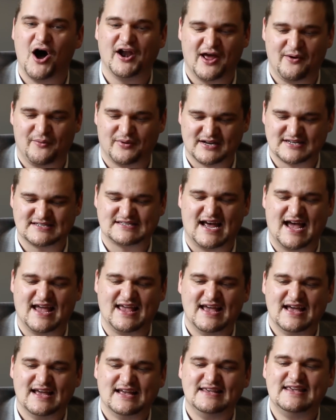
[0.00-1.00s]
I don't want to
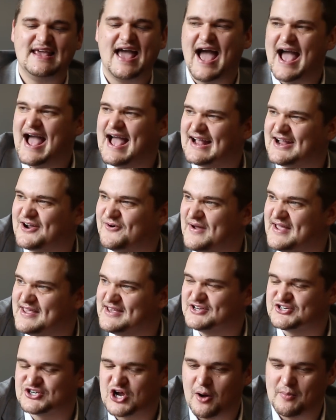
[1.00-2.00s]
say, quit
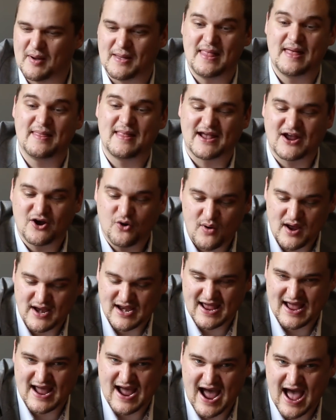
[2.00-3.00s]
your job. And then they
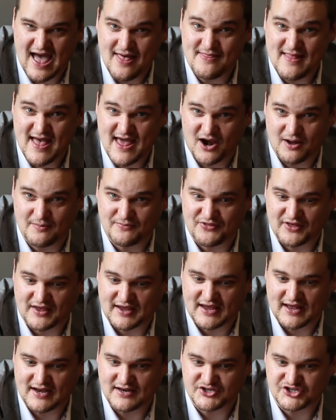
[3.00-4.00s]
quit it, and then I'm
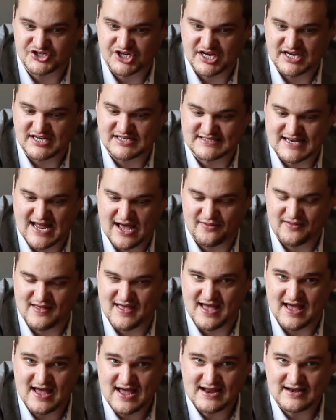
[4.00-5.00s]
thinking, geez, now
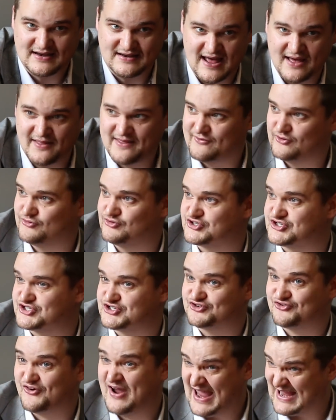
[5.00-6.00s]
they're on the
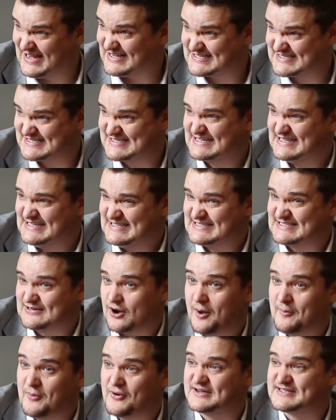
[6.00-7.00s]
streets.
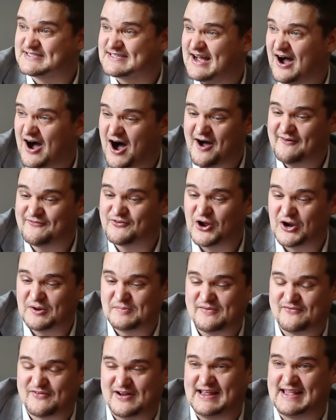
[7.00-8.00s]
So I've got to
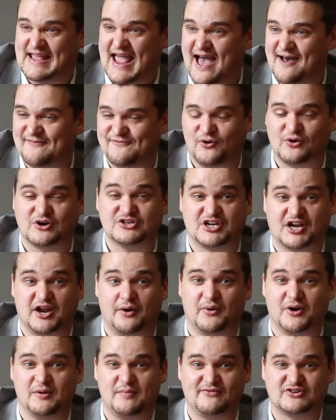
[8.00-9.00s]
be really careful, because I
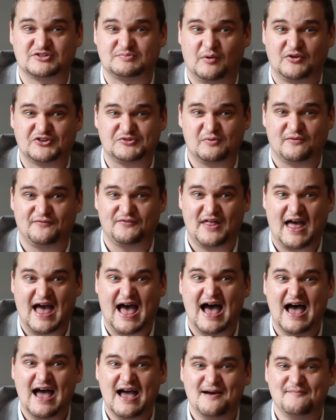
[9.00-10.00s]
don't want to be responsible for
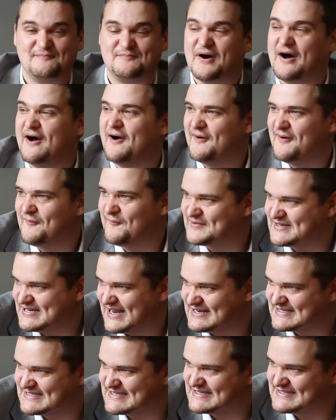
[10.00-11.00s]
that. But
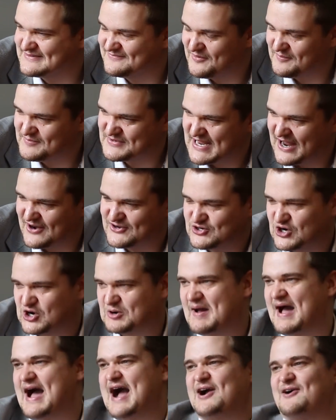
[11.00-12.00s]
talk
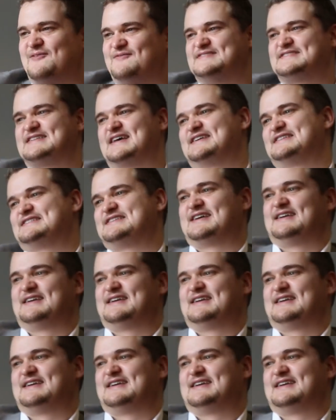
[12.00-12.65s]
about our conversation.